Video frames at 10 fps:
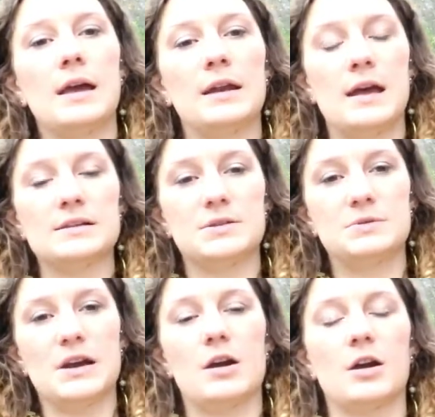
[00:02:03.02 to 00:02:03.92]
In
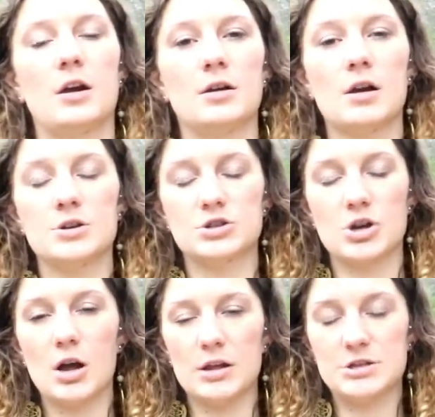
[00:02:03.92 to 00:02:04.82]
esoteric
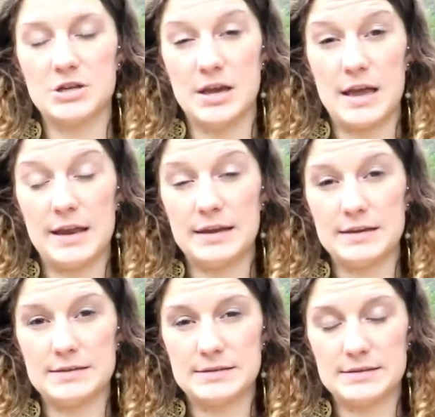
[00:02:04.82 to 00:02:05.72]
astrology, it
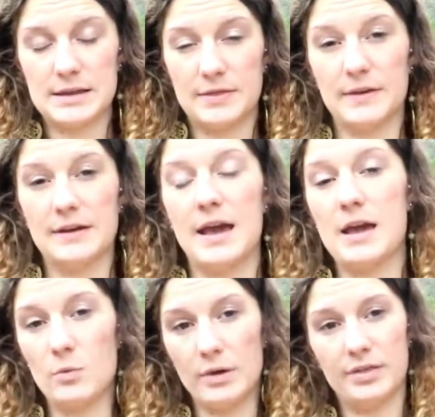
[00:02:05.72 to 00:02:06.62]
is the
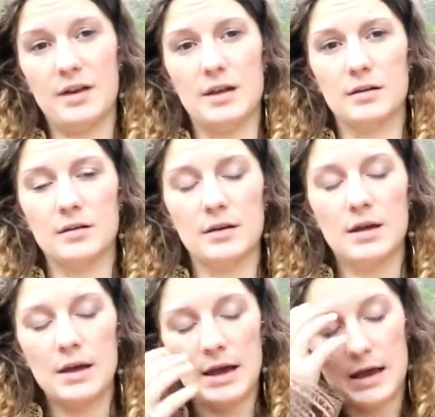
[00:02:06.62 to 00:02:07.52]
gate within.
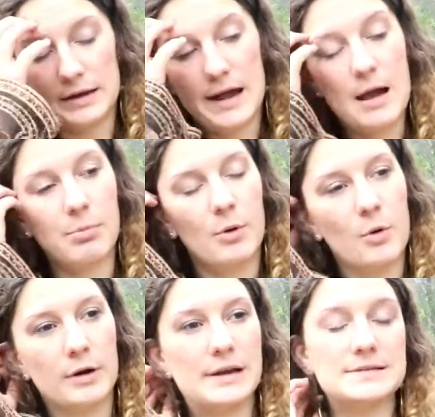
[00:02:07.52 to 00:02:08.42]
And
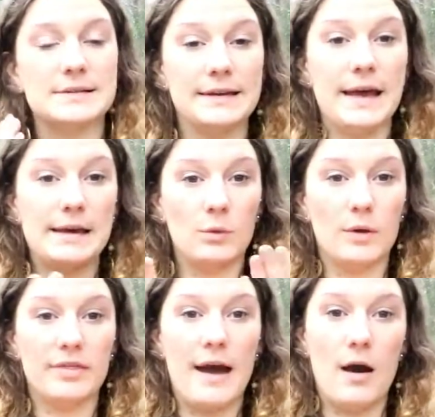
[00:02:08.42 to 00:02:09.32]
Capricorn is the gate
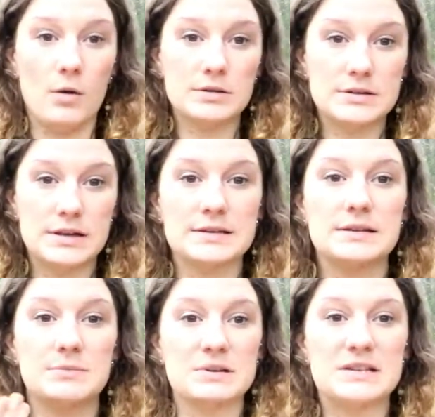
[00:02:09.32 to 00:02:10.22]
without,
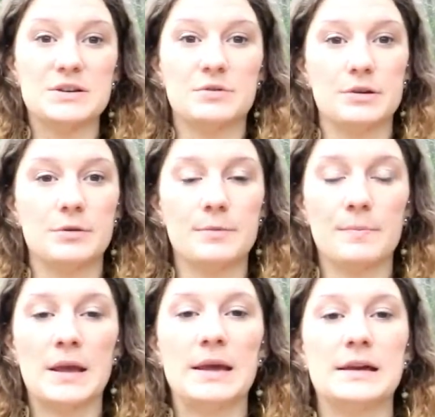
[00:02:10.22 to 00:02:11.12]
into the material,
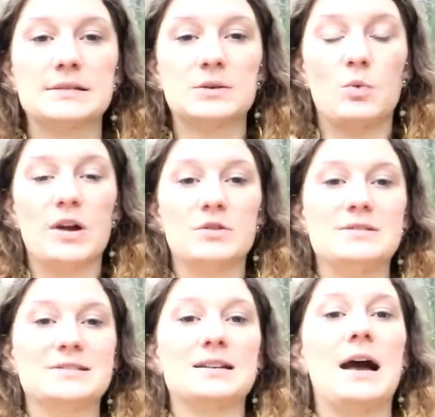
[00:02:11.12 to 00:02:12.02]
into what you
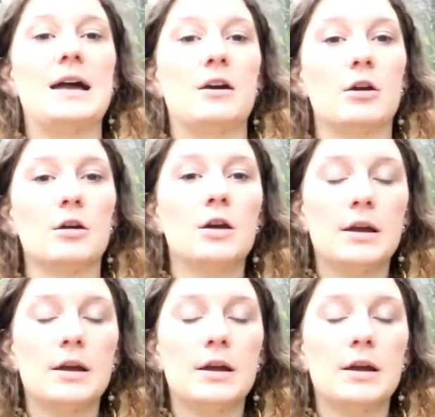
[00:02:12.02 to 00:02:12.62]
desire,